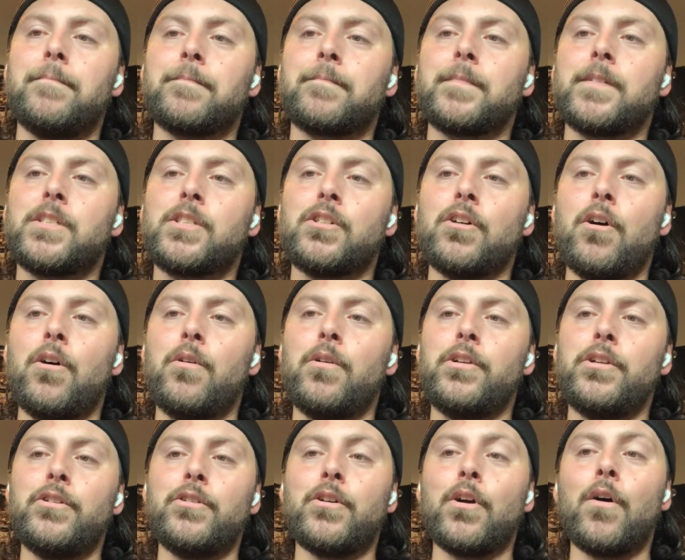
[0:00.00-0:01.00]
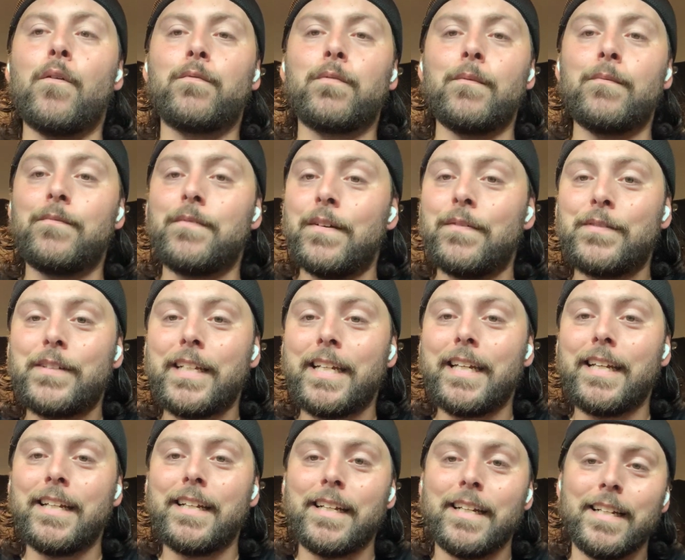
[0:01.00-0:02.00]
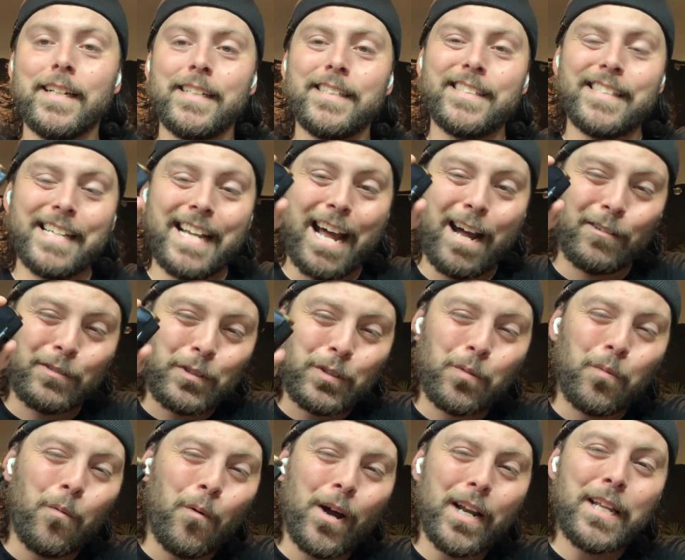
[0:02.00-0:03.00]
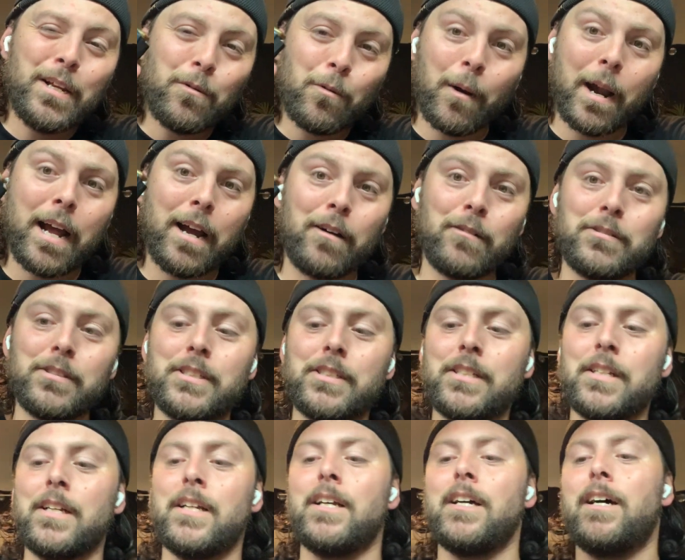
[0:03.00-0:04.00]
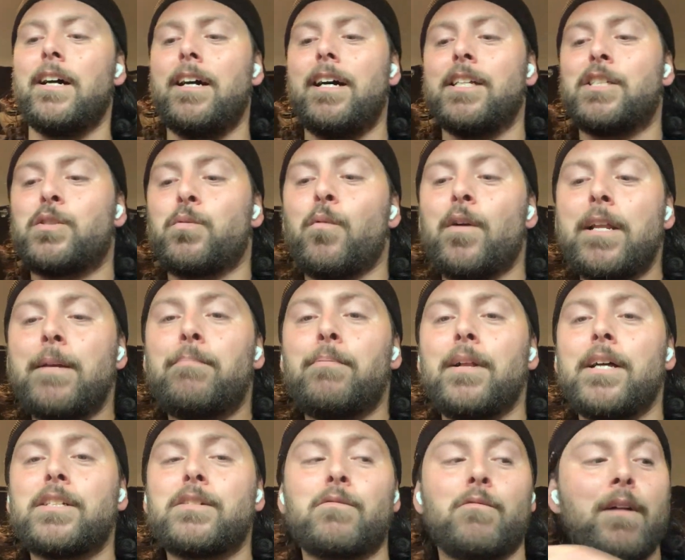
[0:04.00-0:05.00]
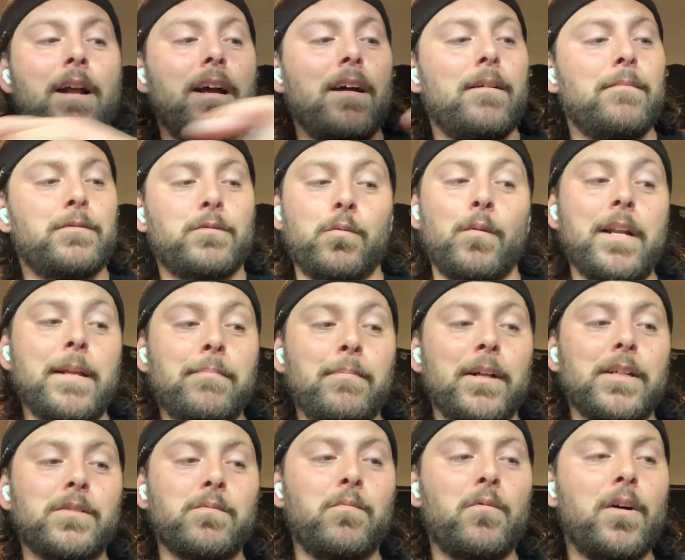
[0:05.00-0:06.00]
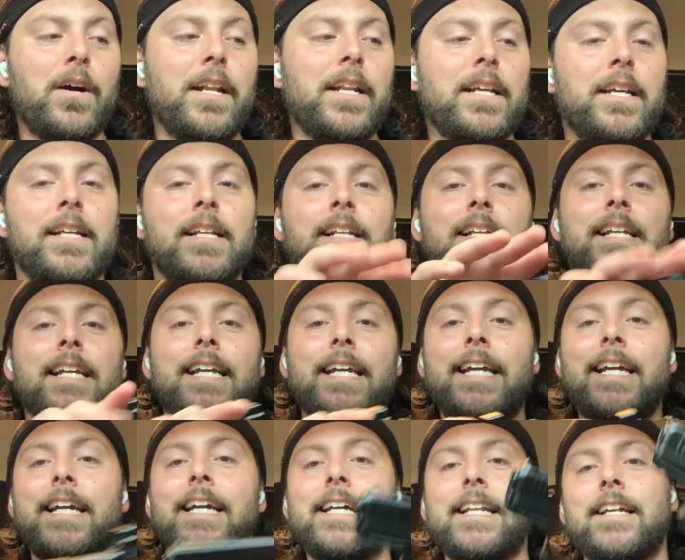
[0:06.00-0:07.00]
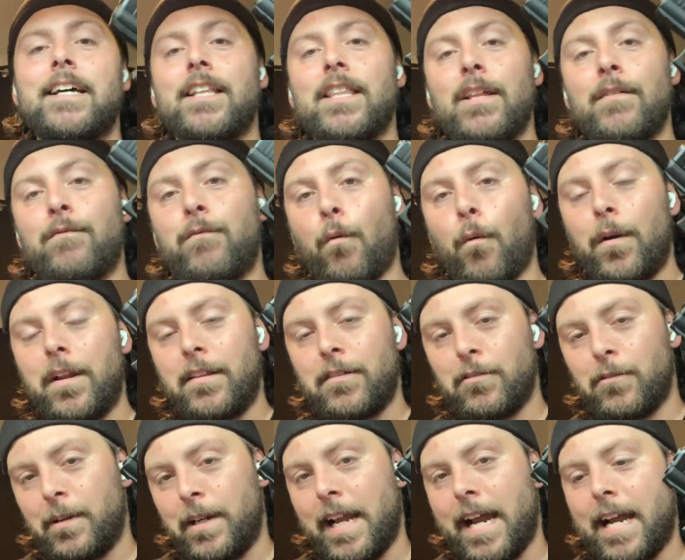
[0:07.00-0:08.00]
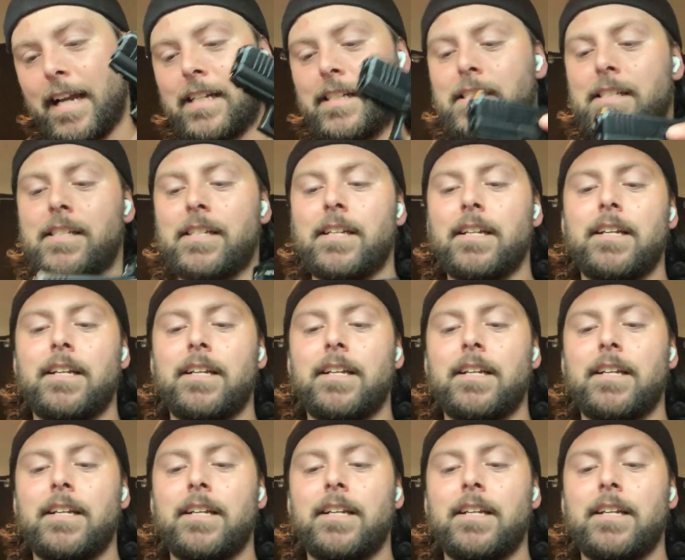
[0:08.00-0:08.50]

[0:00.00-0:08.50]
So you go from 15 to now 20 rounds, 20 plus 1 in the 43X.